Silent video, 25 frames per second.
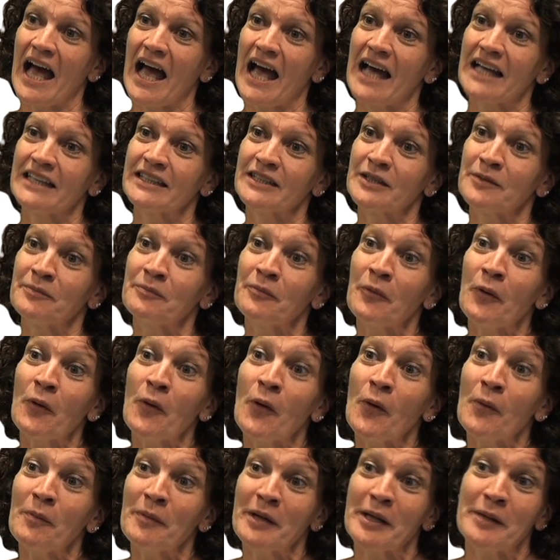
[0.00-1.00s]
And the
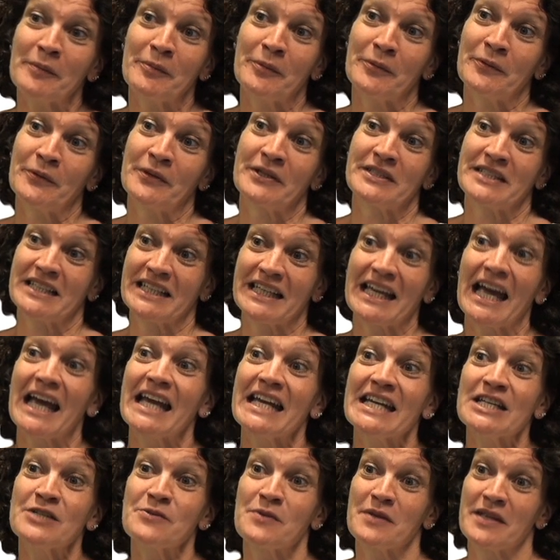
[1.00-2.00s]
more people that
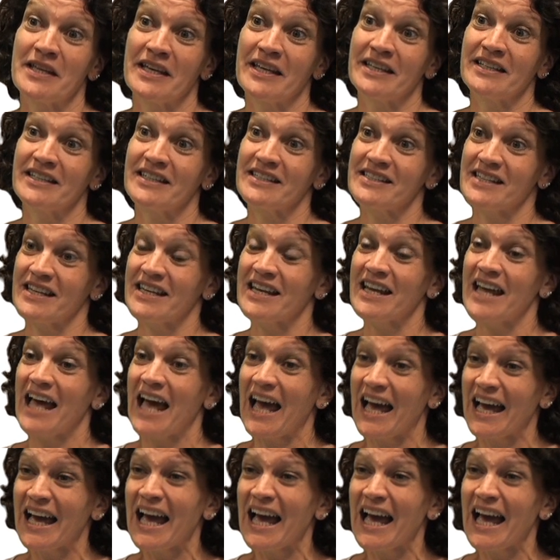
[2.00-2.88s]
engage with it as an